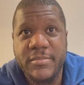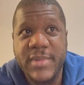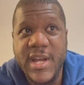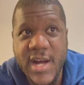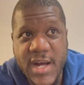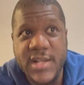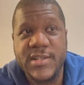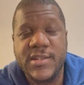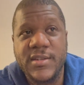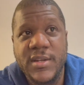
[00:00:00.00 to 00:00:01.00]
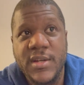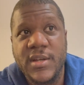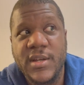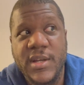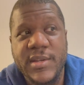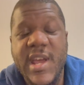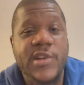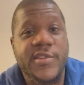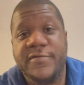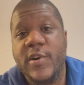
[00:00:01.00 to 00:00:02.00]
because, uh, yeah, I
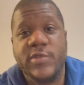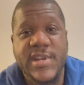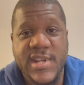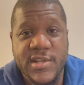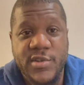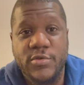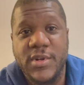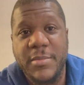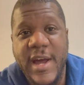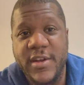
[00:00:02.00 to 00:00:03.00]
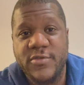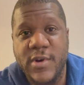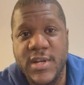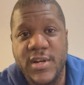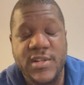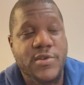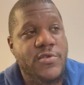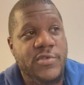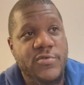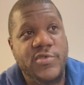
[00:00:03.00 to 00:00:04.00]
just felt the need to talk about it. Right, guys, I
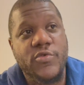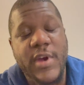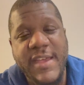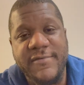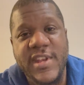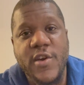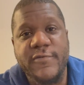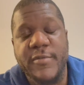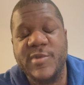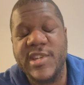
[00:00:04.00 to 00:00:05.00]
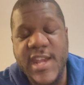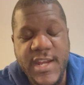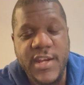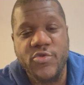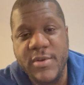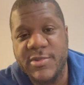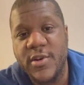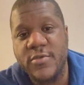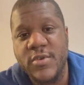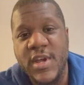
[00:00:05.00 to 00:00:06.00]
also saw a video from Cheeky
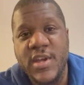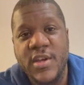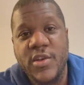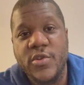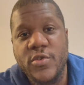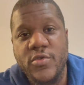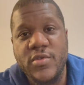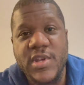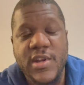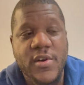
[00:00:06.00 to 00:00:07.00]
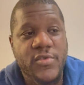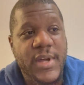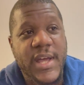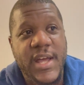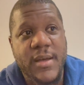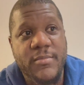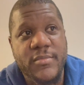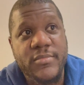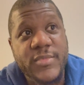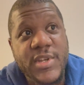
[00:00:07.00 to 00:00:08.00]
Crypto who, you know,
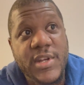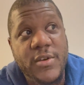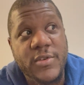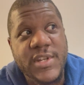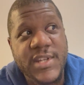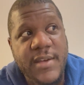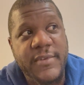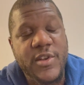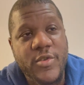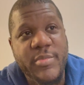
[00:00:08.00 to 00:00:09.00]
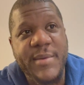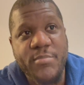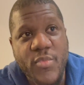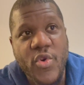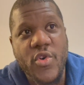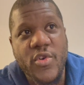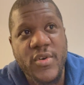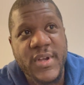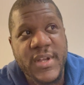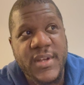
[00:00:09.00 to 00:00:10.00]
um, you know, deserve a little bit more
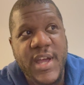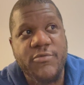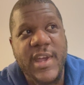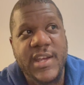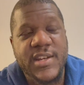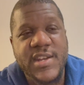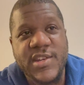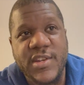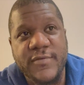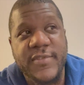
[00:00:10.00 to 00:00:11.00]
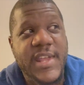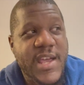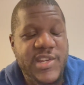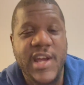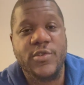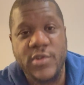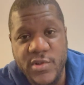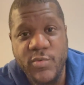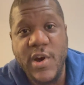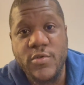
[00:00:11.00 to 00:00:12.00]
uh, recognition for their channel as
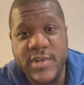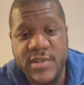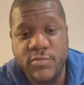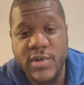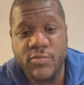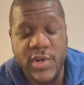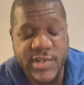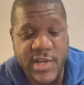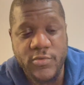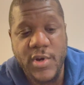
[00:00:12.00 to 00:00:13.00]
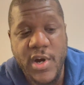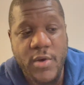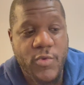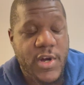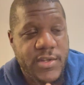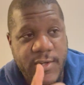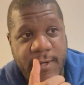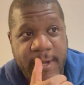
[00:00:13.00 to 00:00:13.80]
well. It's one, one channel that I watch.